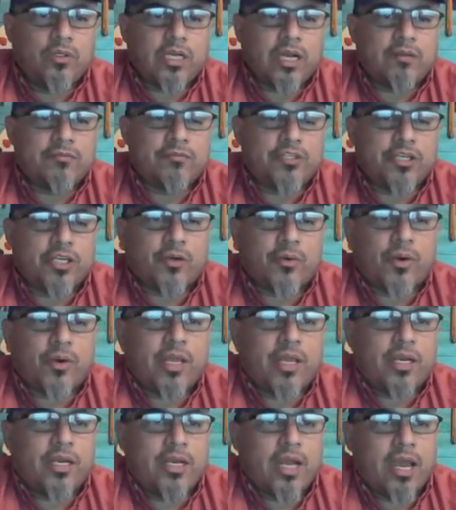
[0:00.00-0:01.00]
code that I've
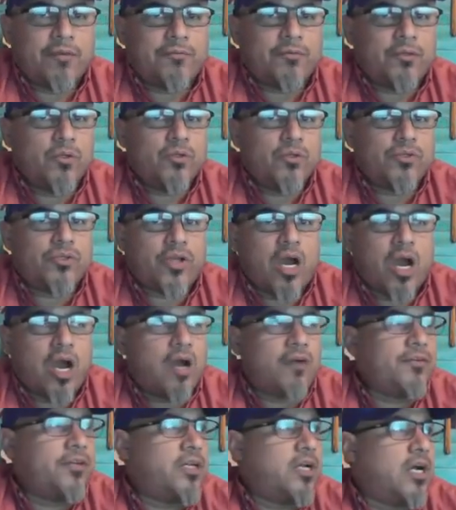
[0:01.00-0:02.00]
generated, I've
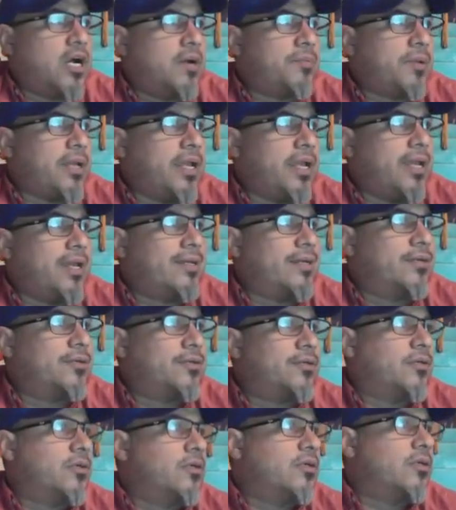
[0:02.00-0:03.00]
used Coffee Cup
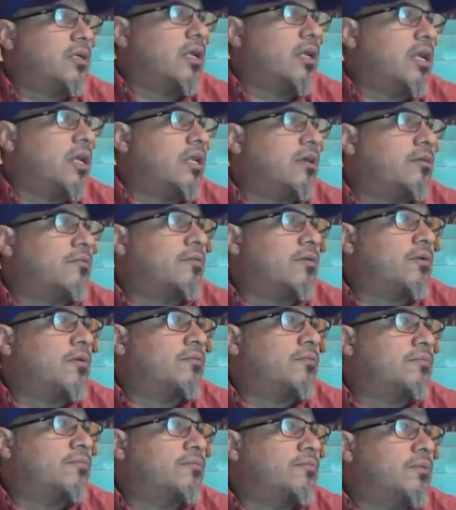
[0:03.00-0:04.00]
Editor, and
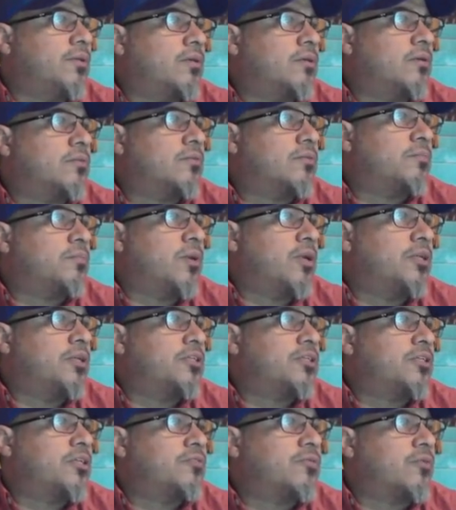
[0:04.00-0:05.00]
I
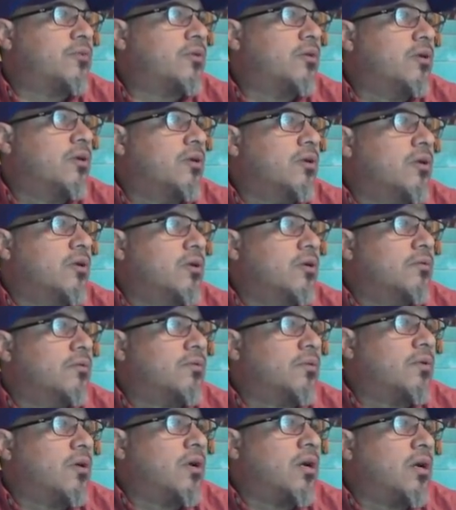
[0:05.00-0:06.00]
apologize for
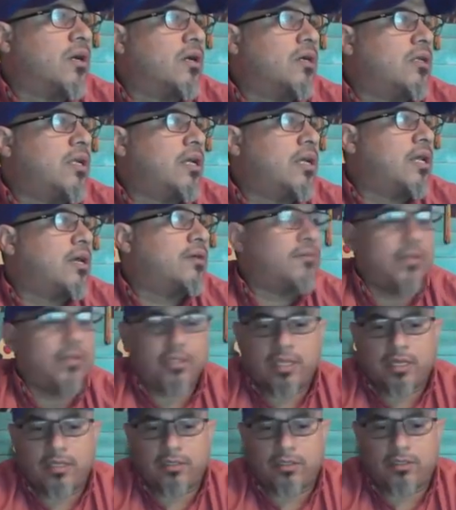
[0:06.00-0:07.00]

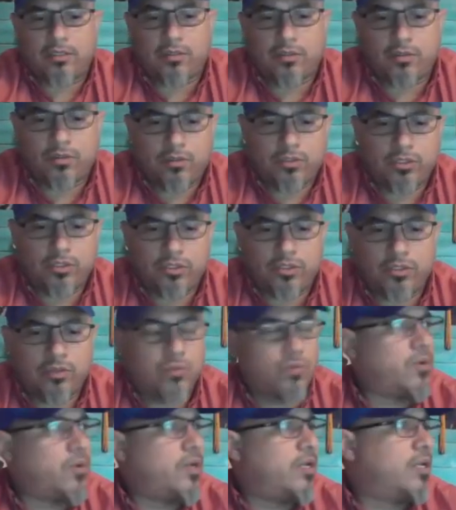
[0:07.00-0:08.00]
not having that
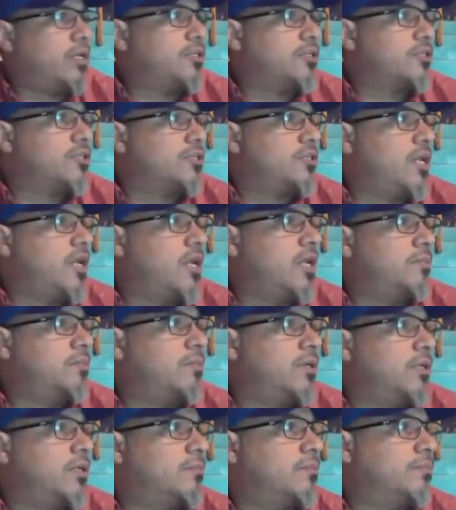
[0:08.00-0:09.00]
ready
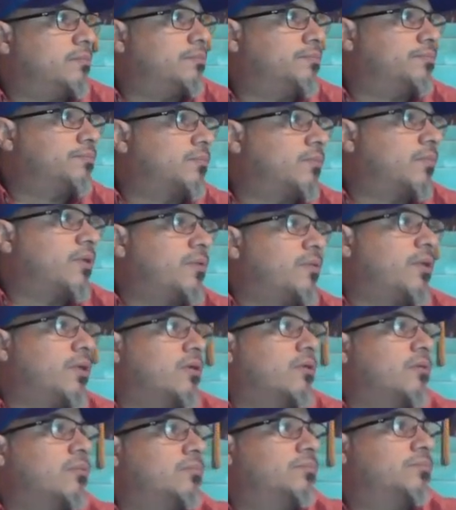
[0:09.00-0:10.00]
just yet, but
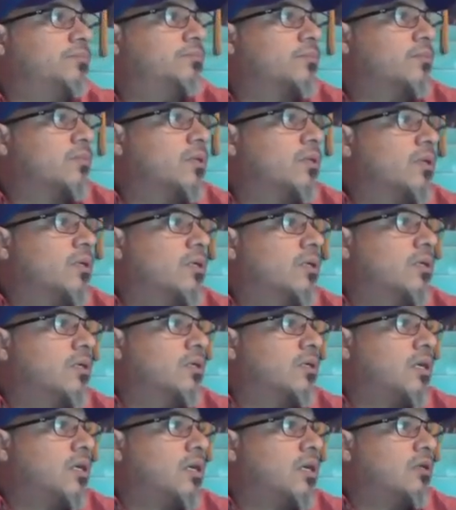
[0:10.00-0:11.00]
here we go.
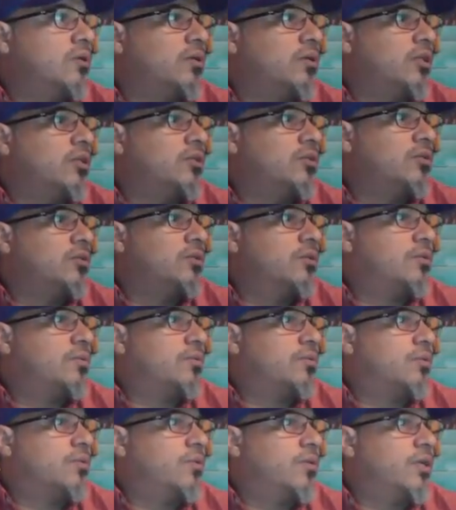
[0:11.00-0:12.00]
I'll look
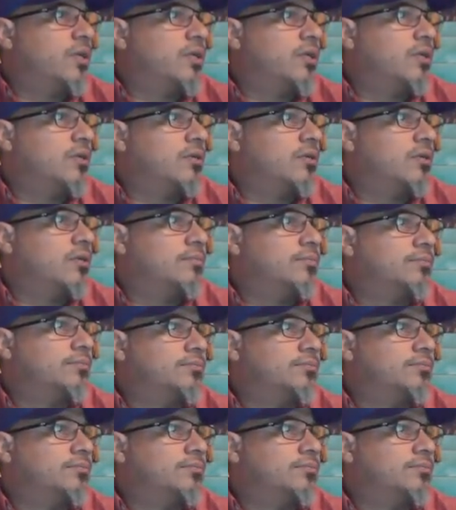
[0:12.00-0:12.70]
into it real quick.